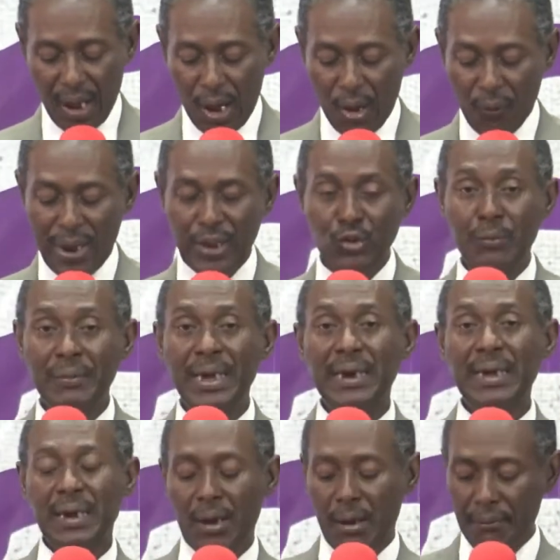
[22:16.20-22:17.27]
how can you make
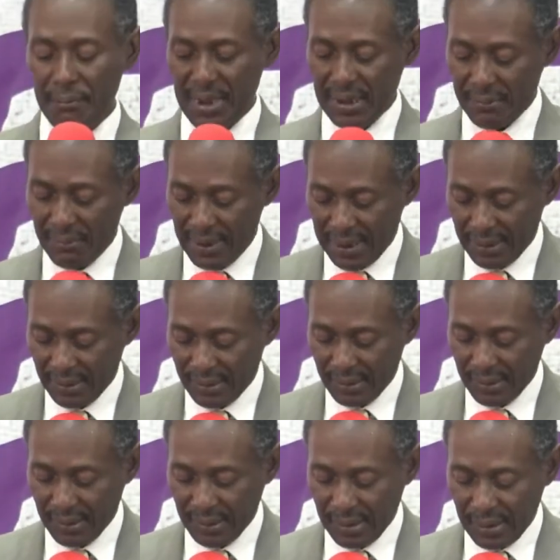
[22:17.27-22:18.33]
a commitment
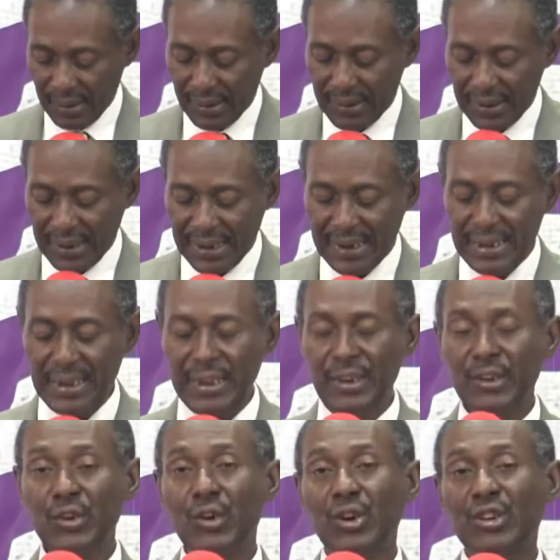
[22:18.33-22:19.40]
to
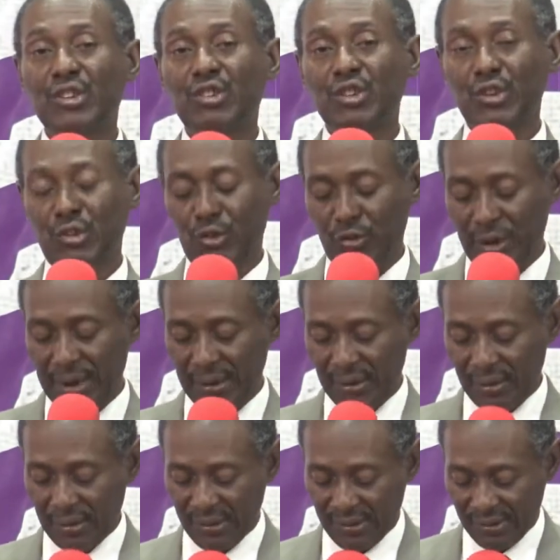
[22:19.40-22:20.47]
lead your children
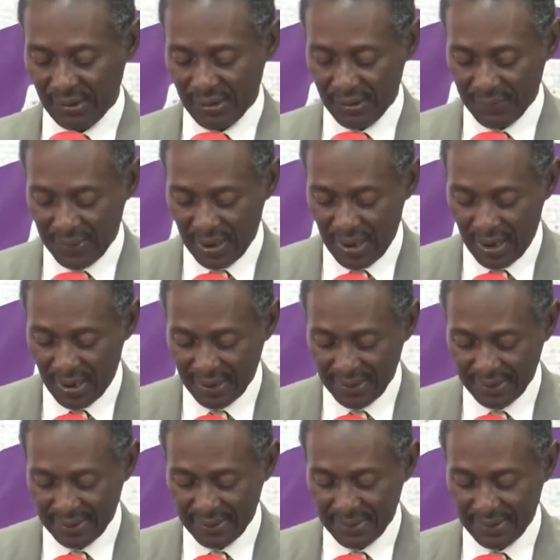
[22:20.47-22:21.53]
to serve God?
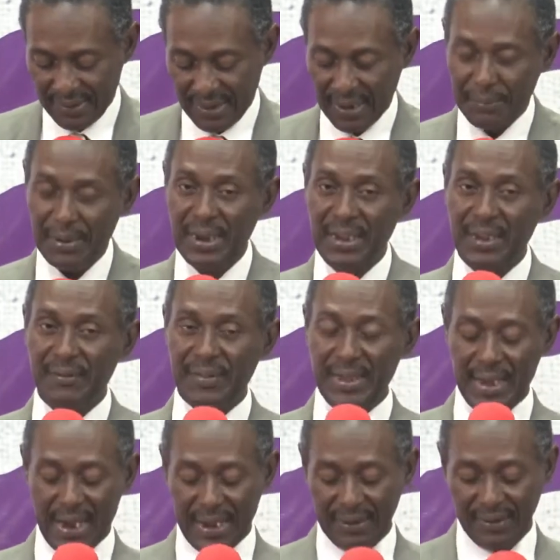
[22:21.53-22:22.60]
I believe
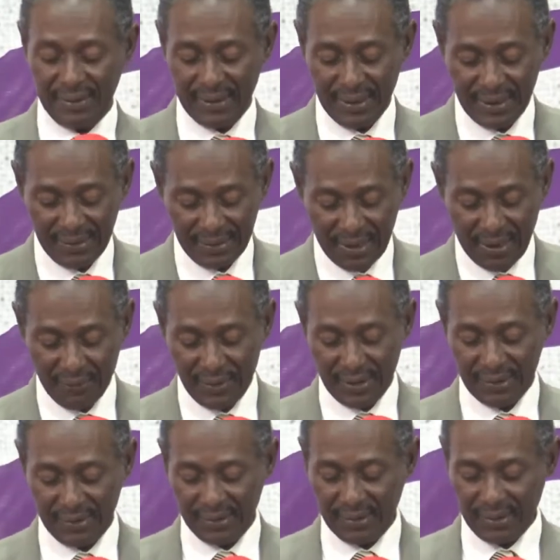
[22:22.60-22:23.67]
the answer is
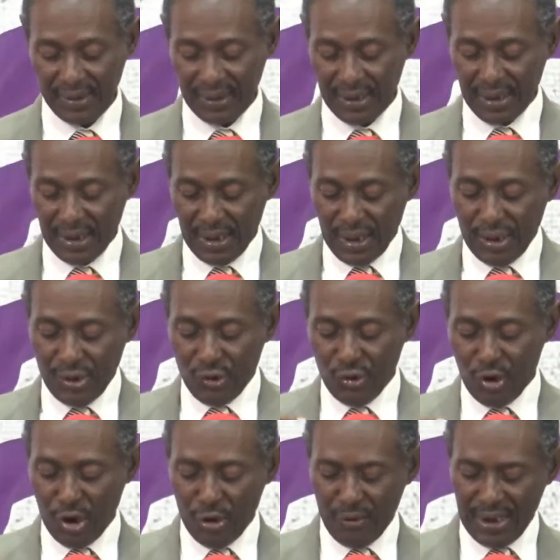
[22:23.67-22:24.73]
obvious.
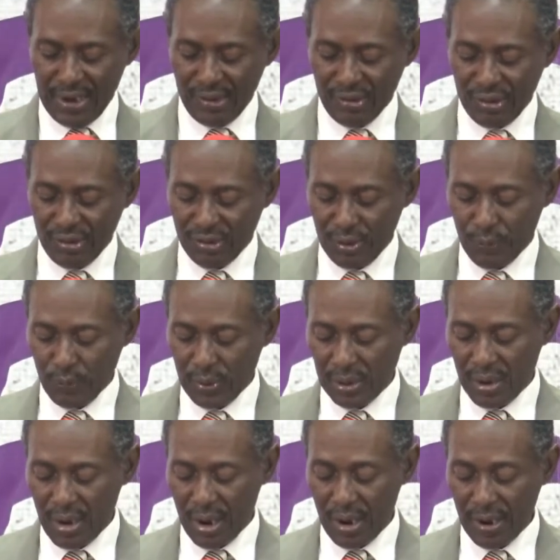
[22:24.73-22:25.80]
Your relationship
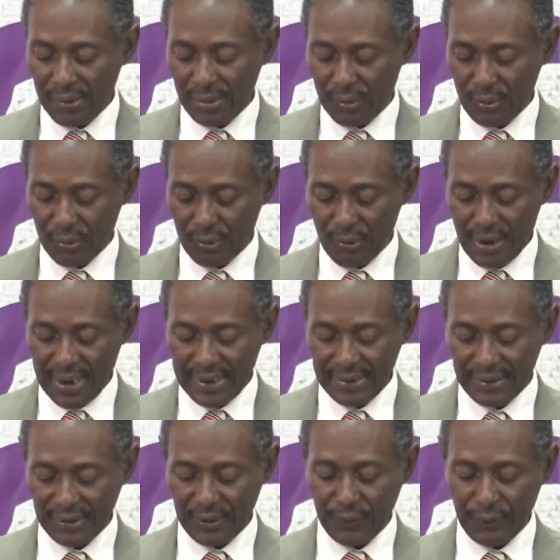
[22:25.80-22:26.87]
with God through
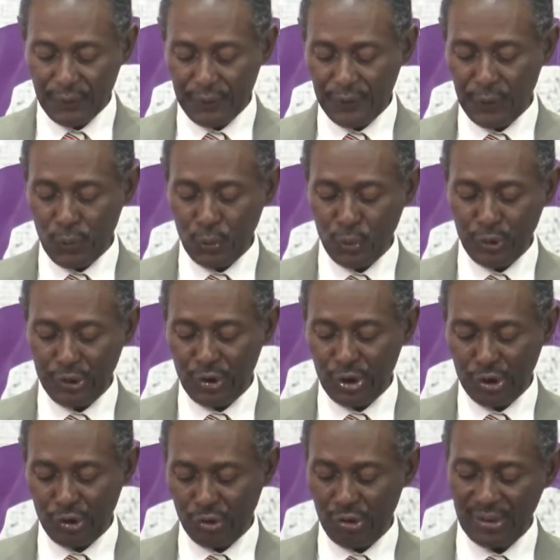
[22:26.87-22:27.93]
Christ fuels
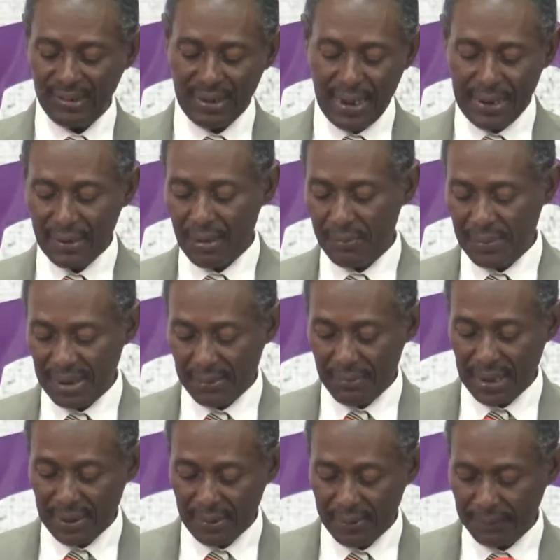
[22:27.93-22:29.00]
your trust and
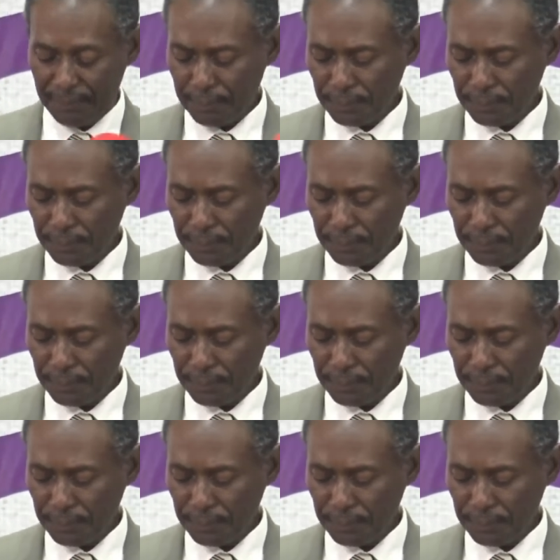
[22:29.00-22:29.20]
commitment